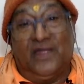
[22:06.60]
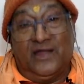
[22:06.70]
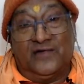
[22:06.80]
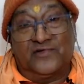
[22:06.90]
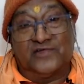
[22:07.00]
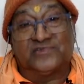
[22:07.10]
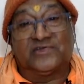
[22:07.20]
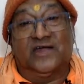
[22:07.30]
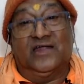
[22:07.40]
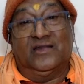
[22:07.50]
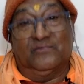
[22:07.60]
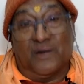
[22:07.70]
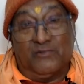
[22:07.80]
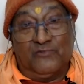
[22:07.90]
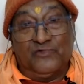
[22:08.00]
interested in
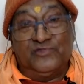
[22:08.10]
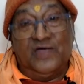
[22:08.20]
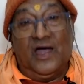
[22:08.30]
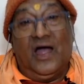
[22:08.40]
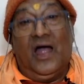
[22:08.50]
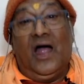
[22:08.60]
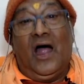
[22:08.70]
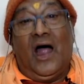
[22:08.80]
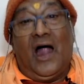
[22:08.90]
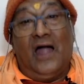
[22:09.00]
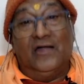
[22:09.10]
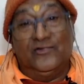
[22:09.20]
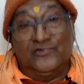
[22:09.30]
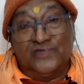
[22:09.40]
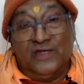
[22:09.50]
Brahma Vidya, and
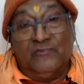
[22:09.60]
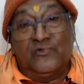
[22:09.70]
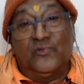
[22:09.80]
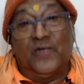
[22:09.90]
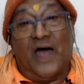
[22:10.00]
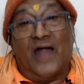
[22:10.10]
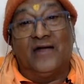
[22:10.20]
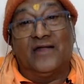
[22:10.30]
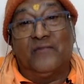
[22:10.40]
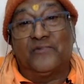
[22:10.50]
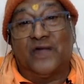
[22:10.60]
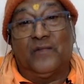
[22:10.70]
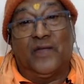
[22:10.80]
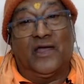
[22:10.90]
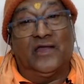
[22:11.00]
you seem to be untempted
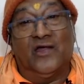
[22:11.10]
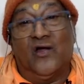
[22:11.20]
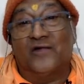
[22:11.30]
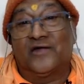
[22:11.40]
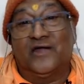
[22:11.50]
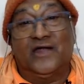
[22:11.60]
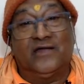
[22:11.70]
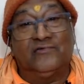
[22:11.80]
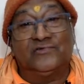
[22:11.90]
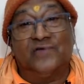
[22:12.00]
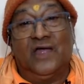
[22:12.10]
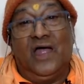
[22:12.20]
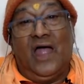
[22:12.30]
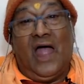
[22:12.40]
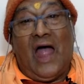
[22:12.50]
by any alternatives.
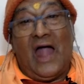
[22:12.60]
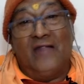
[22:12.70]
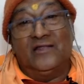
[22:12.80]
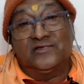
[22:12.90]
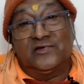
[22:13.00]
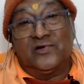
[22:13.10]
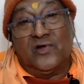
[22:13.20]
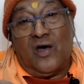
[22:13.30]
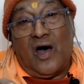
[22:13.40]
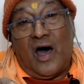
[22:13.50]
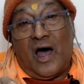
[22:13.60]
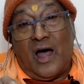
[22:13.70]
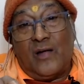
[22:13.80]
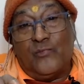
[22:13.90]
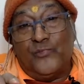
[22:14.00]
And this
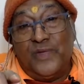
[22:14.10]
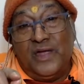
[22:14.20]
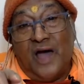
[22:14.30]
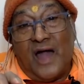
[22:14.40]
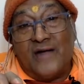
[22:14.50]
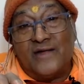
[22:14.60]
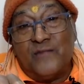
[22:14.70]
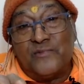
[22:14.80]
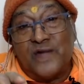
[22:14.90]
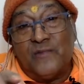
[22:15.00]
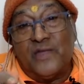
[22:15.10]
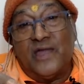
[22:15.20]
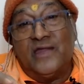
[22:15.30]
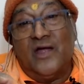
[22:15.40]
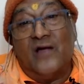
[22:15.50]
being untempted by
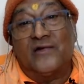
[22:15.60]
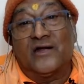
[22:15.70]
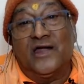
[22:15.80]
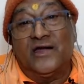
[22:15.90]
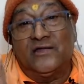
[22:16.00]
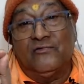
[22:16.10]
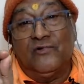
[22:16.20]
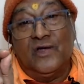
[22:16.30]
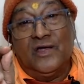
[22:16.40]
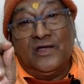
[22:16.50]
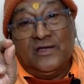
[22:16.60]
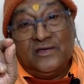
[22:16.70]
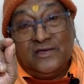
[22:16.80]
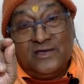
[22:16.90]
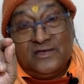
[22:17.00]
any alternative
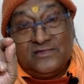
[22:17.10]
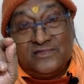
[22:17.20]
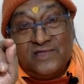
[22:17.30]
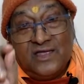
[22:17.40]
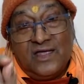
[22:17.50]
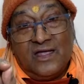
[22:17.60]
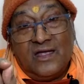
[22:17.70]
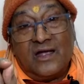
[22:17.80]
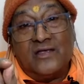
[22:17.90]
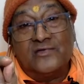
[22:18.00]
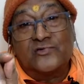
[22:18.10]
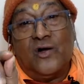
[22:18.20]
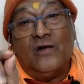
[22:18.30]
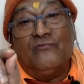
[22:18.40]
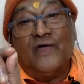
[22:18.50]
is
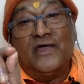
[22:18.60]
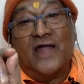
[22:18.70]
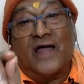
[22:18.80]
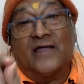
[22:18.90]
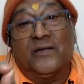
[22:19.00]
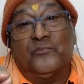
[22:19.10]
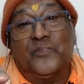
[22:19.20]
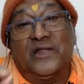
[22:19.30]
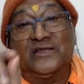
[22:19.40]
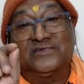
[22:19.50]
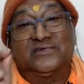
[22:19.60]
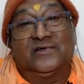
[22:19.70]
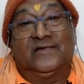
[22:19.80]
called vairagyam, please.